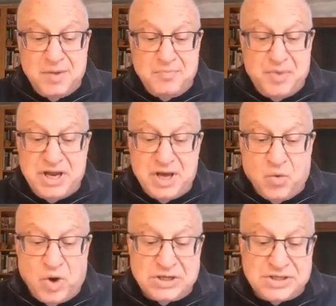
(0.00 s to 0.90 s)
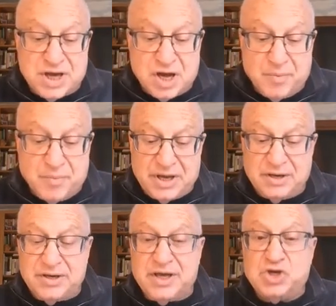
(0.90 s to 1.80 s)
bidding one to come
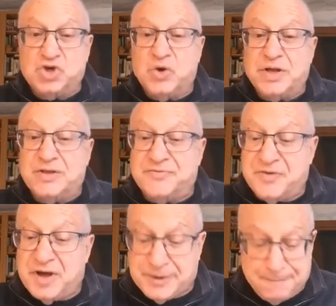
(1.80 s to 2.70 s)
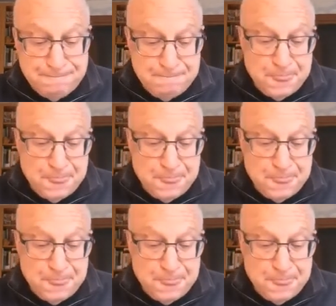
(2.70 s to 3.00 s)
in and join the fun."